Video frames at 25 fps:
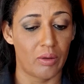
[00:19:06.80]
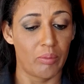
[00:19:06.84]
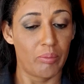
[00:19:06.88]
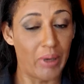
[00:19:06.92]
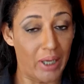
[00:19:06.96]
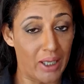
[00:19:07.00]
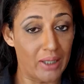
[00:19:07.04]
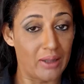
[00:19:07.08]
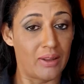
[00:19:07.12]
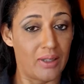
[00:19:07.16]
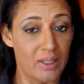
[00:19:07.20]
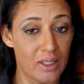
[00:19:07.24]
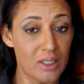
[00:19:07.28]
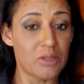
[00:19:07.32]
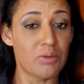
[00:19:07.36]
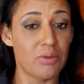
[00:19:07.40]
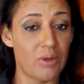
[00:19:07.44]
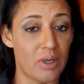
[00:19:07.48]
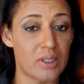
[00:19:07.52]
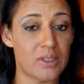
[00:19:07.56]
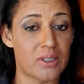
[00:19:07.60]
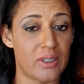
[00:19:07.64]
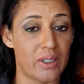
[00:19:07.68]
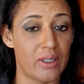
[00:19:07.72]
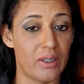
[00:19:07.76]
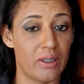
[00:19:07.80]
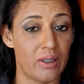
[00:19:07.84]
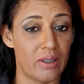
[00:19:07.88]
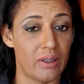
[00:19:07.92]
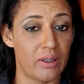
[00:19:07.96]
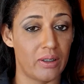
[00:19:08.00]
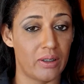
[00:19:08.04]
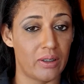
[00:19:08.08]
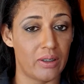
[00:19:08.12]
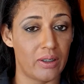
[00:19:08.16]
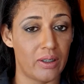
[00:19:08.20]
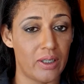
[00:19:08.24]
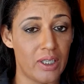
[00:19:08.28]
but this was the
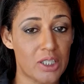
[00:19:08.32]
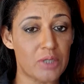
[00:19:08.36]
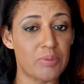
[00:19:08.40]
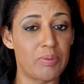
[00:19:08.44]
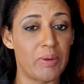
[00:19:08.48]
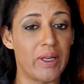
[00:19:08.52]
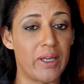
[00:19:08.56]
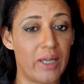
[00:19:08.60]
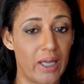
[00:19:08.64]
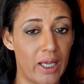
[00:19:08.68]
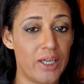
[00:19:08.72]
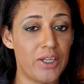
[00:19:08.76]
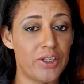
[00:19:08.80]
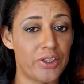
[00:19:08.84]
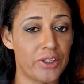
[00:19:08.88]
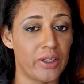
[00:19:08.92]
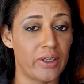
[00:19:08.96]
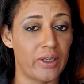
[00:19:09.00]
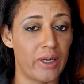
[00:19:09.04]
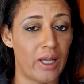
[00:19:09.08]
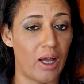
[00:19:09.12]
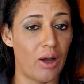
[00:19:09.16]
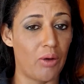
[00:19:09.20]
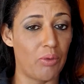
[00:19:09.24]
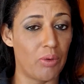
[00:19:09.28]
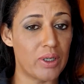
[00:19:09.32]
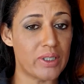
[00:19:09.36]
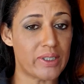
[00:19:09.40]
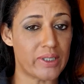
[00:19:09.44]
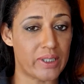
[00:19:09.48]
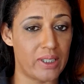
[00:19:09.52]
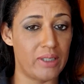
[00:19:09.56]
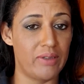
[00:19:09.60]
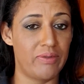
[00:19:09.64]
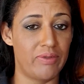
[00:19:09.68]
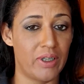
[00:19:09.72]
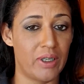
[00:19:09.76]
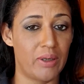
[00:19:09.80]
explanation I was
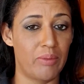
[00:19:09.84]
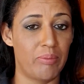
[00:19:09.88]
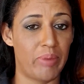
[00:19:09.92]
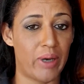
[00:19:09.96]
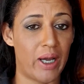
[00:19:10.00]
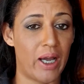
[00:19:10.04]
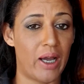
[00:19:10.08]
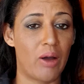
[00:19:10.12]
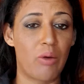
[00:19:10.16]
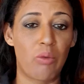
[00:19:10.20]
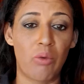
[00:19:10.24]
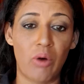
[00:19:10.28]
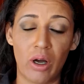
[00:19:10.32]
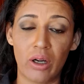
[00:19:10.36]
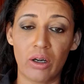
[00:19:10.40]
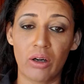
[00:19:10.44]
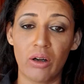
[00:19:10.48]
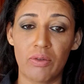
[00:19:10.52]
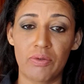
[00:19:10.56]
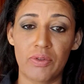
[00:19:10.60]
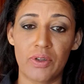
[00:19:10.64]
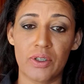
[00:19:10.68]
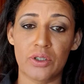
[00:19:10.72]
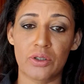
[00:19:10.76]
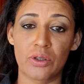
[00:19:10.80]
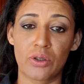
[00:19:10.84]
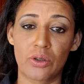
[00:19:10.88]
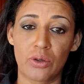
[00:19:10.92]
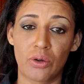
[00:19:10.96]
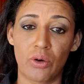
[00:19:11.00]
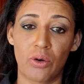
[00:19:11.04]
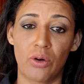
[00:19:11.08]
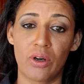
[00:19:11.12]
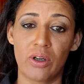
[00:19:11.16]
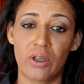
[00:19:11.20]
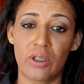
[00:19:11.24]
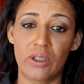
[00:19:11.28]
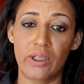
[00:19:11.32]
given by one of the
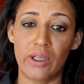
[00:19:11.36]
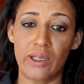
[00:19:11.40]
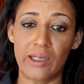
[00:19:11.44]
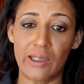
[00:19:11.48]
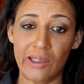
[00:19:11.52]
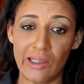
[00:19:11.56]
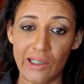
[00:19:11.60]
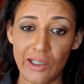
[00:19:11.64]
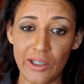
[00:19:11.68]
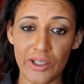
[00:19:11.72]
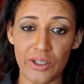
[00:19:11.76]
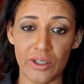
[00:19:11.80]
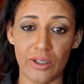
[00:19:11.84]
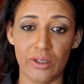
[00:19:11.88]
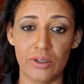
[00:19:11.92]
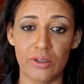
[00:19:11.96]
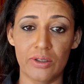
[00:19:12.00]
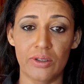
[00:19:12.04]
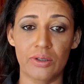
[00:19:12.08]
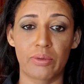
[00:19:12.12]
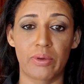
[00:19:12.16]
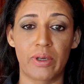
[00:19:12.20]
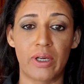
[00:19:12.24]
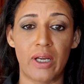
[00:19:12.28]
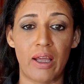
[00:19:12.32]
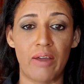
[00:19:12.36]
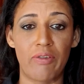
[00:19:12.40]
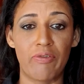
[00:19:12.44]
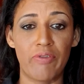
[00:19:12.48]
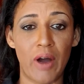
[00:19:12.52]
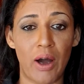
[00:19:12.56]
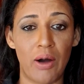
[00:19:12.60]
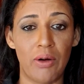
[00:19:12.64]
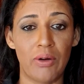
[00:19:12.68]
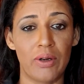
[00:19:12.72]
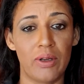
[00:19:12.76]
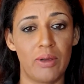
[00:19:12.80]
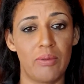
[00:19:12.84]
Sondolo technicians when I
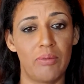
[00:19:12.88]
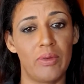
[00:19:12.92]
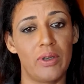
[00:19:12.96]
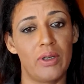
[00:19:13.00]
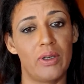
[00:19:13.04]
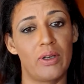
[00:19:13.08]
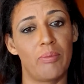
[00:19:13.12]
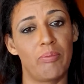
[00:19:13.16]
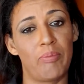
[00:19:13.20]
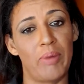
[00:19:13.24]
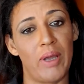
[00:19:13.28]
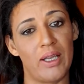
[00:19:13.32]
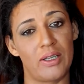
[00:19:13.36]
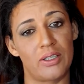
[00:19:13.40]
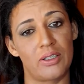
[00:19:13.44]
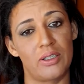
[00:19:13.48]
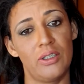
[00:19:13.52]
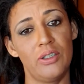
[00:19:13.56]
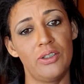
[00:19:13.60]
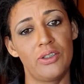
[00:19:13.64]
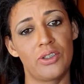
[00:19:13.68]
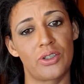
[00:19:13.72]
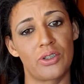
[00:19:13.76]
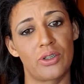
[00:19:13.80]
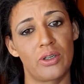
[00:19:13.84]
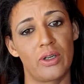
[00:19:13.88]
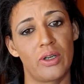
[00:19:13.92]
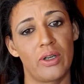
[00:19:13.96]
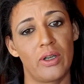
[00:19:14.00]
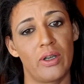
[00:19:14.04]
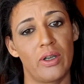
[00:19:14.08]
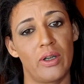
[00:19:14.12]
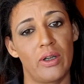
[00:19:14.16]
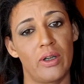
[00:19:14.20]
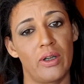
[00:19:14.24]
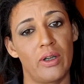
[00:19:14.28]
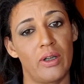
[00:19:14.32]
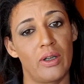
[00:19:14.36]
found him in the passage,
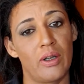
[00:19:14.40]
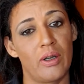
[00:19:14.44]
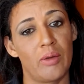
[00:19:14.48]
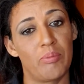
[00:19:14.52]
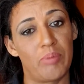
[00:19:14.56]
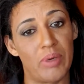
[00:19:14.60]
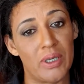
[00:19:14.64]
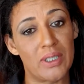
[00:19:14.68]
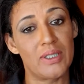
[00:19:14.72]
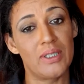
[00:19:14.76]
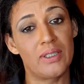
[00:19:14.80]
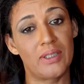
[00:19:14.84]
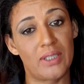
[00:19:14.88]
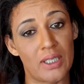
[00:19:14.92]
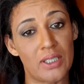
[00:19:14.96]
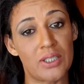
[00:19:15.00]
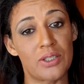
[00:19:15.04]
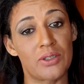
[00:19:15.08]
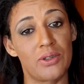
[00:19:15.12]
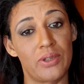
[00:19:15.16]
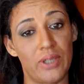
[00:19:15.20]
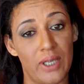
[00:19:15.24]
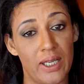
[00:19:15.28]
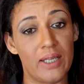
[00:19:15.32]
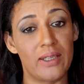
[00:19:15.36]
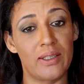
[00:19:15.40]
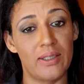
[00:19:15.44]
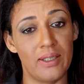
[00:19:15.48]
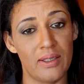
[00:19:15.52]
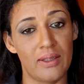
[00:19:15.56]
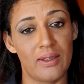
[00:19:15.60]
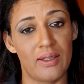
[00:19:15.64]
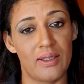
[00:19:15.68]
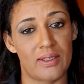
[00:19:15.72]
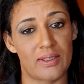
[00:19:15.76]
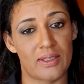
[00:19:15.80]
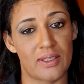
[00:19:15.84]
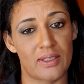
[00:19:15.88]
busy disconnecting
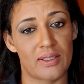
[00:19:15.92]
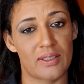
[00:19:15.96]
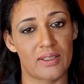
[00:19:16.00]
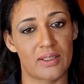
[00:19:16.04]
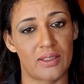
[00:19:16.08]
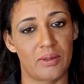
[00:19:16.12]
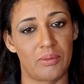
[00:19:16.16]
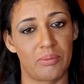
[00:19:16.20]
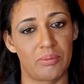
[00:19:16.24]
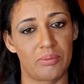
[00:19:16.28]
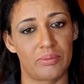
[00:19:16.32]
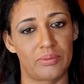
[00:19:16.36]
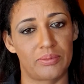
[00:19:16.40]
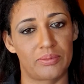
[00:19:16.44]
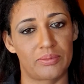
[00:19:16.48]
this system.